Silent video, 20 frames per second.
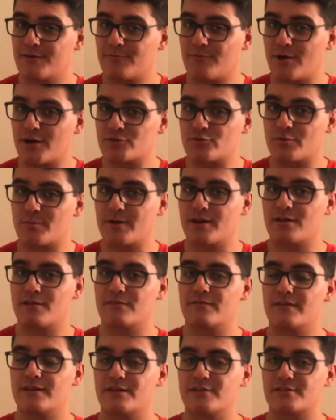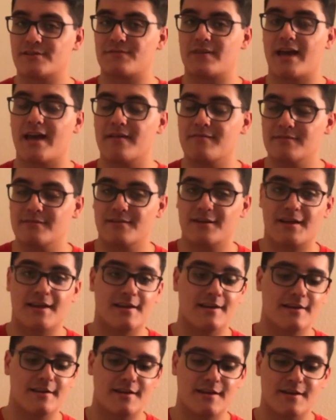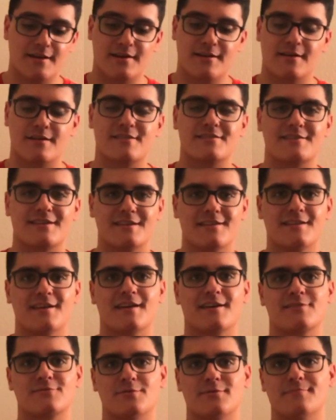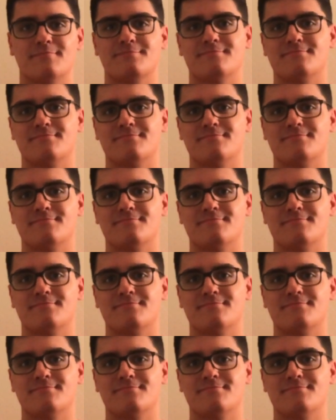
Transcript: Watch one of my other videos if you haven't, and see you in the next one.